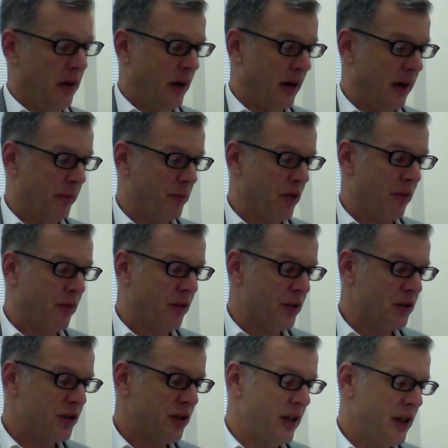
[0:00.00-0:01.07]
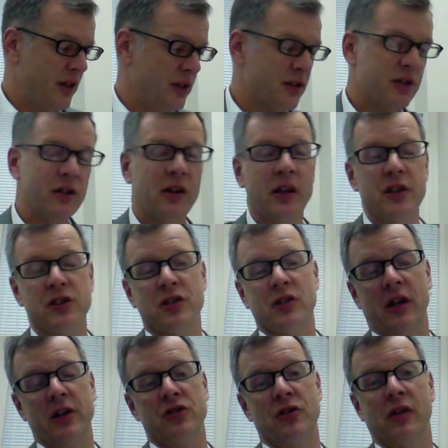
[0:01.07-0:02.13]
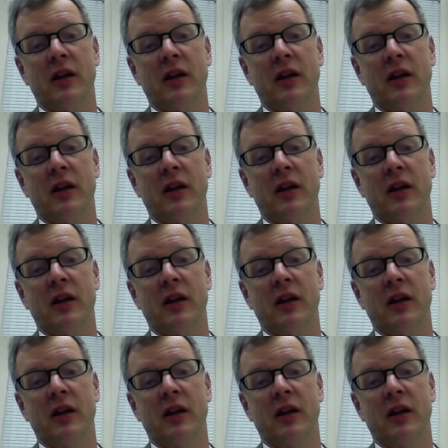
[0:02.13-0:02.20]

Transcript: The first is the legislature.